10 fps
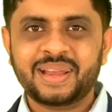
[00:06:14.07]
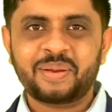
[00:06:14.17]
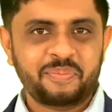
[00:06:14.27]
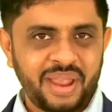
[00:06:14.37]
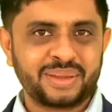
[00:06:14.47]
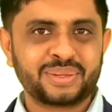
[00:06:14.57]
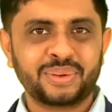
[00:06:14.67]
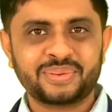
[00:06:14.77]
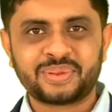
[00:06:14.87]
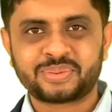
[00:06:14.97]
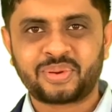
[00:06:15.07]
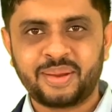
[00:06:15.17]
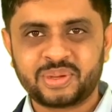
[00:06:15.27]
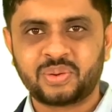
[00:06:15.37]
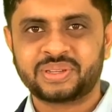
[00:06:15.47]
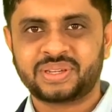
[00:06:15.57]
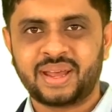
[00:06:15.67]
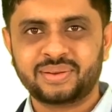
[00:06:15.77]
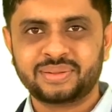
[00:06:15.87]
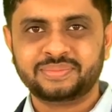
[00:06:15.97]
make sure you subscribe to our
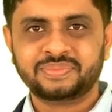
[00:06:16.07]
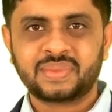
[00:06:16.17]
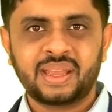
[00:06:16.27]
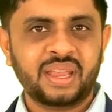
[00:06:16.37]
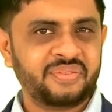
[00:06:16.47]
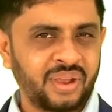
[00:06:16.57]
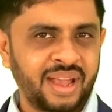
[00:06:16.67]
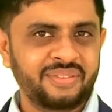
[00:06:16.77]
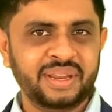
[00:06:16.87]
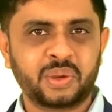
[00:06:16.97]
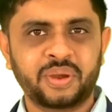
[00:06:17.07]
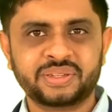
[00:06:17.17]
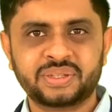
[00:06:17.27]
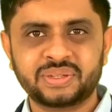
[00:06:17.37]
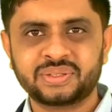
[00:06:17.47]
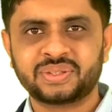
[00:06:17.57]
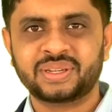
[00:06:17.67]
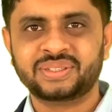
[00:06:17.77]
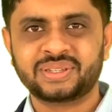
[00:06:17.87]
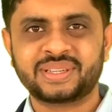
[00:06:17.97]
channel. If you have any questions,
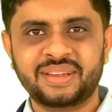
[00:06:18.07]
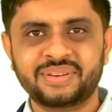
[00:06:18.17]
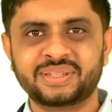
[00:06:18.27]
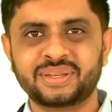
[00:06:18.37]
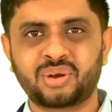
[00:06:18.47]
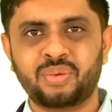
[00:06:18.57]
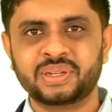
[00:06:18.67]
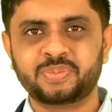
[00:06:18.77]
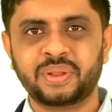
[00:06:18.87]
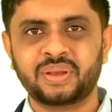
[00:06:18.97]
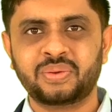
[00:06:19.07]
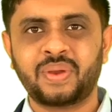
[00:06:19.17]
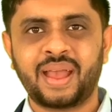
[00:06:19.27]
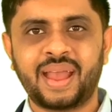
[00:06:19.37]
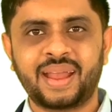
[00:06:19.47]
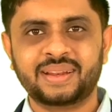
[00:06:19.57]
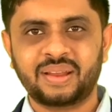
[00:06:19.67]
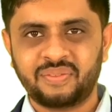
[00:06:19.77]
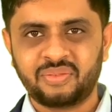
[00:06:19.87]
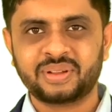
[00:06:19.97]
just leave it in the comments below
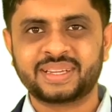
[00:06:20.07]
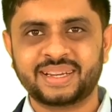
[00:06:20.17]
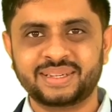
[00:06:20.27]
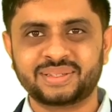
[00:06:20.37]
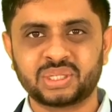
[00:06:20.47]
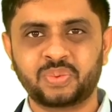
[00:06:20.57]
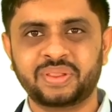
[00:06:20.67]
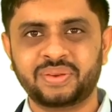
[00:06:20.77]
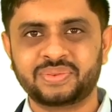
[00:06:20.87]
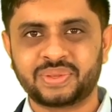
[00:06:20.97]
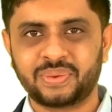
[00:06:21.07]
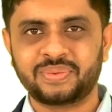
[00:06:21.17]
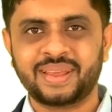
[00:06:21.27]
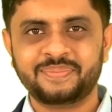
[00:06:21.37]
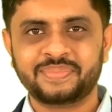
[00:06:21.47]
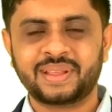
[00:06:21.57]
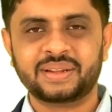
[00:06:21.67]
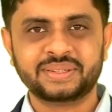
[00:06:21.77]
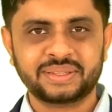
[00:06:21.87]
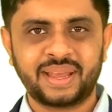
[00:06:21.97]
and we will get in touch with you soon.
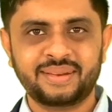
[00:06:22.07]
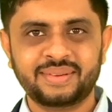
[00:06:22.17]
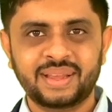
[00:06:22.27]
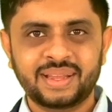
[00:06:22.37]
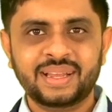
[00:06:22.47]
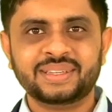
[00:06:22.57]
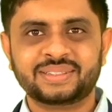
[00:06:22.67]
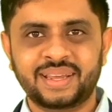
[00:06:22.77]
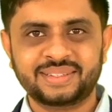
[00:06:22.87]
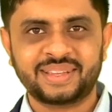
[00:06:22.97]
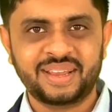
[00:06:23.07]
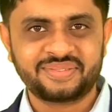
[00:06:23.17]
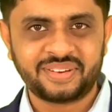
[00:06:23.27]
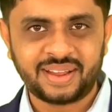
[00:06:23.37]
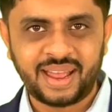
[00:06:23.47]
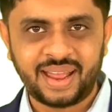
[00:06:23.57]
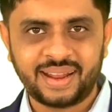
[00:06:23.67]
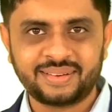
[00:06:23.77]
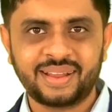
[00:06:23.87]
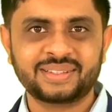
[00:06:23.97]
Until then, stay safe
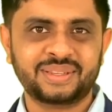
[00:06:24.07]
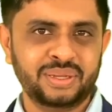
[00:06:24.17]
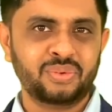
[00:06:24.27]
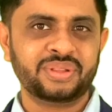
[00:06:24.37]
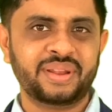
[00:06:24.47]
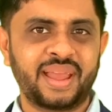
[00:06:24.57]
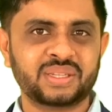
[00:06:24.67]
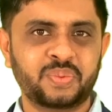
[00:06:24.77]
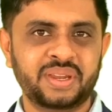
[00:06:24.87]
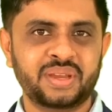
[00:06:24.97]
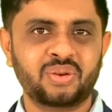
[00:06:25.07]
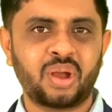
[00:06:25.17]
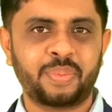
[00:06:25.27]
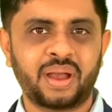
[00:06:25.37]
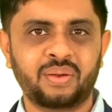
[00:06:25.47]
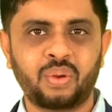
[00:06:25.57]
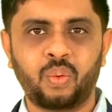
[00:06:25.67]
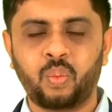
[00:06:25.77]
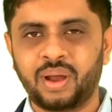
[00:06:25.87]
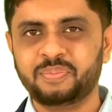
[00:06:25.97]
and see you on the next video about
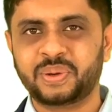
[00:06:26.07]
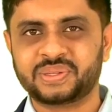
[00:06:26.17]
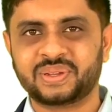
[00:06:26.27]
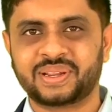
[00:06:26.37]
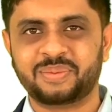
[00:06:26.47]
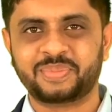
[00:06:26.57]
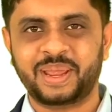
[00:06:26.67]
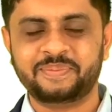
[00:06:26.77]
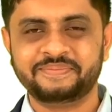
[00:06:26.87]
one-person company.